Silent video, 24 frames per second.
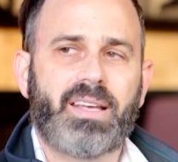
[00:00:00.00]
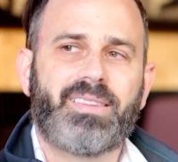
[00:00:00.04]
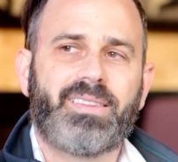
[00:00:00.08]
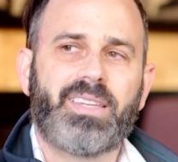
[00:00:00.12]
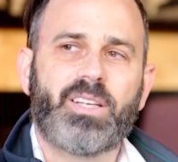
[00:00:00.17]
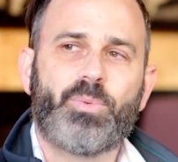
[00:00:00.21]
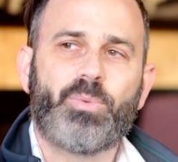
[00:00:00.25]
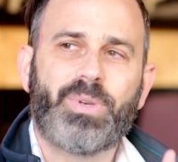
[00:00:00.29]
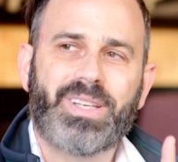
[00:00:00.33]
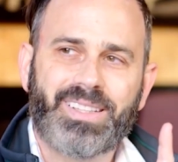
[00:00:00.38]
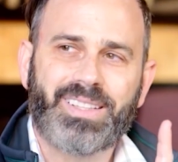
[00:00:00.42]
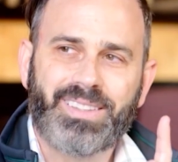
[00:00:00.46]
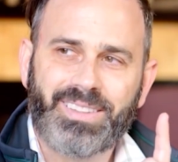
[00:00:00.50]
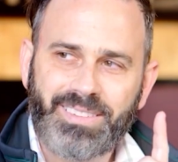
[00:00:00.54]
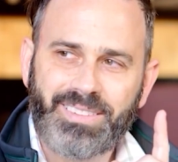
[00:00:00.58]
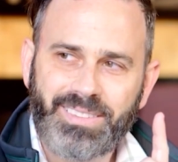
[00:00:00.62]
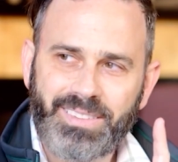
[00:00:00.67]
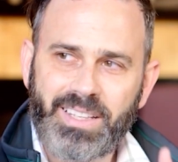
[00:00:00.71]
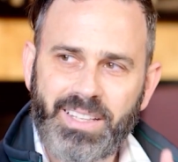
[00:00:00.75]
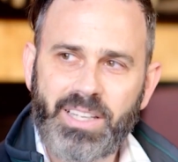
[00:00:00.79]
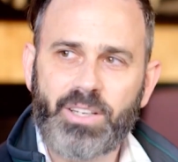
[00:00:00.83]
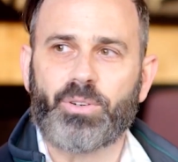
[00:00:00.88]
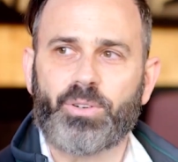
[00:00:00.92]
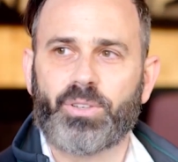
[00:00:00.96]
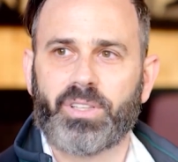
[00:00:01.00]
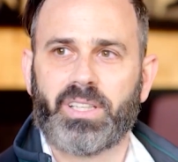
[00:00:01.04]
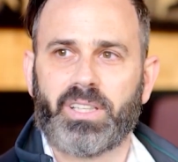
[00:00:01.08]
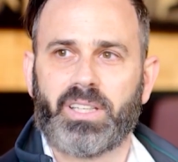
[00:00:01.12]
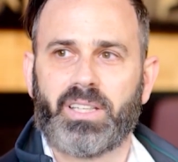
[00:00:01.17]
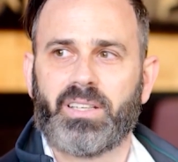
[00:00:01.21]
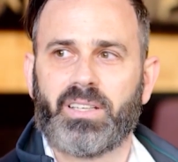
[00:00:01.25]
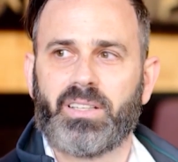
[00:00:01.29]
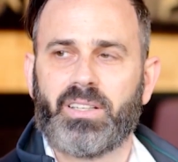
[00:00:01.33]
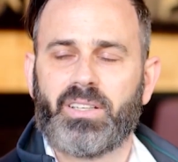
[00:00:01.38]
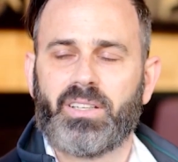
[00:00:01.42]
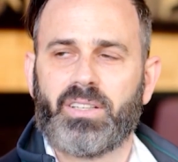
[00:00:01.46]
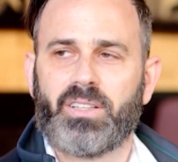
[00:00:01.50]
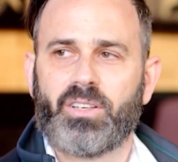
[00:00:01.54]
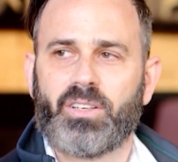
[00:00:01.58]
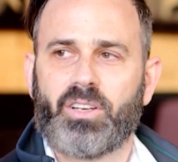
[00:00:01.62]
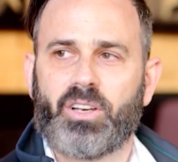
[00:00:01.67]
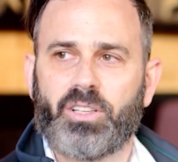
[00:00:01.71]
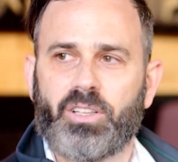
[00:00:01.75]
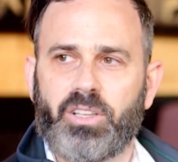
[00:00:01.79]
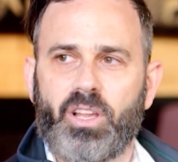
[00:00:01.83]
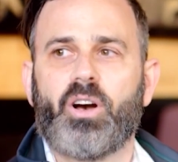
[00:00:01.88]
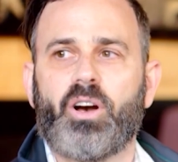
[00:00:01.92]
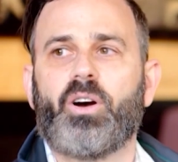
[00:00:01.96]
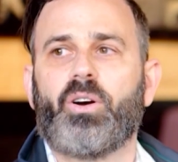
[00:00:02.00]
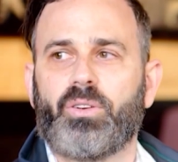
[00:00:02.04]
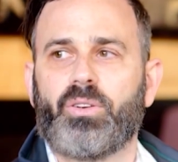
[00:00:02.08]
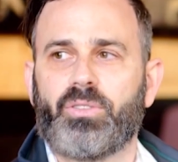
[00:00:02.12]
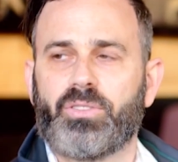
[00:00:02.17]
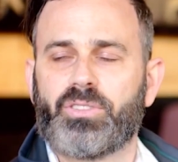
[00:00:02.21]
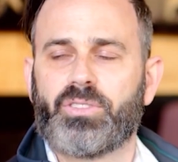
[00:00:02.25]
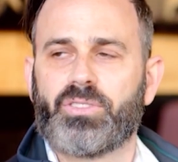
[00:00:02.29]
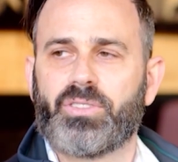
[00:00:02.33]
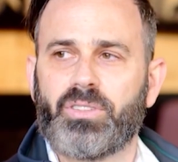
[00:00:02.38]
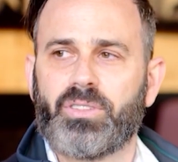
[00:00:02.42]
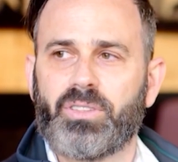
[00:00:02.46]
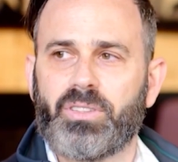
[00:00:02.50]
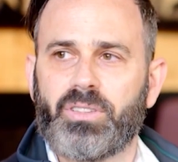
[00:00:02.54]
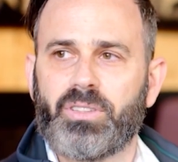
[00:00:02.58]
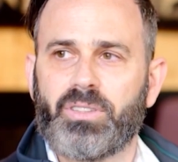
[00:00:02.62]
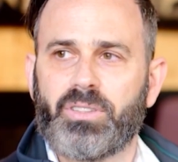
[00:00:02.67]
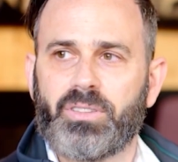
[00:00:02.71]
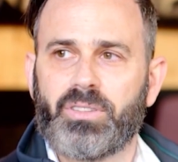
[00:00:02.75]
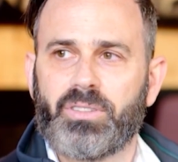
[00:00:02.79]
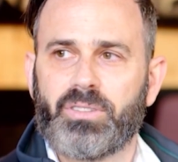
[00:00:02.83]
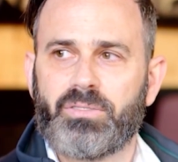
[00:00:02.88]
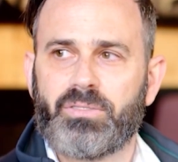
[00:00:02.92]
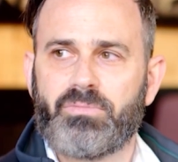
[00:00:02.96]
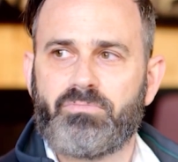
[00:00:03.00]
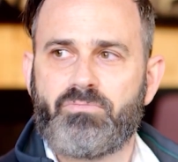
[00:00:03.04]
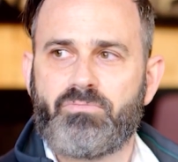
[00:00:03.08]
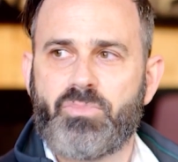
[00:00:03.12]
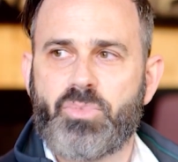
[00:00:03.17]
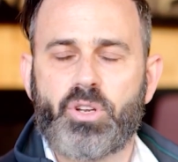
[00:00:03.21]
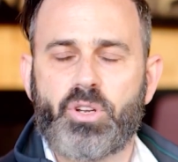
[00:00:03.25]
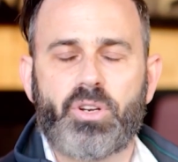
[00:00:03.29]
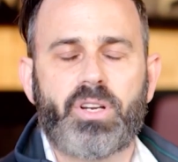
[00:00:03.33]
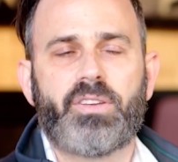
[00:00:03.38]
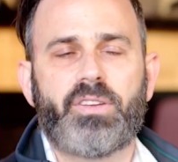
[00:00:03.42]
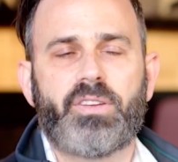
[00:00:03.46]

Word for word: think we could literally close 30,